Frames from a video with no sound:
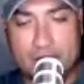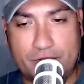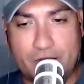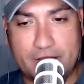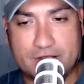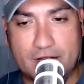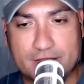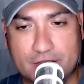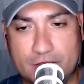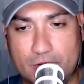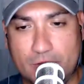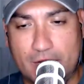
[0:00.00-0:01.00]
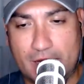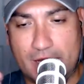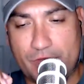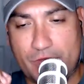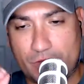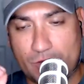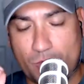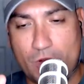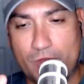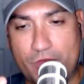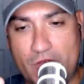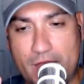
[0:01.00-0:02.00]
think it's also, I think the
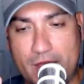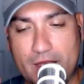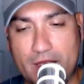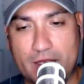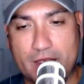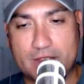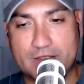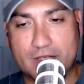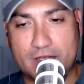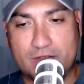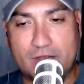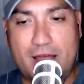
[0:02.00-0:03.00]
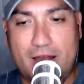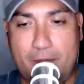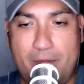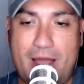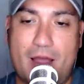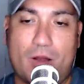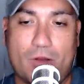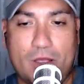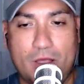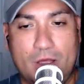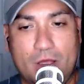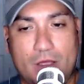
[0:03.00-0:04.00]
one thing is, it's not about,
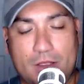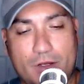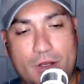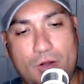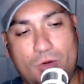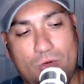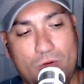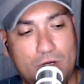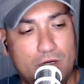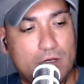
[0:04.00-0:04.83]
you know,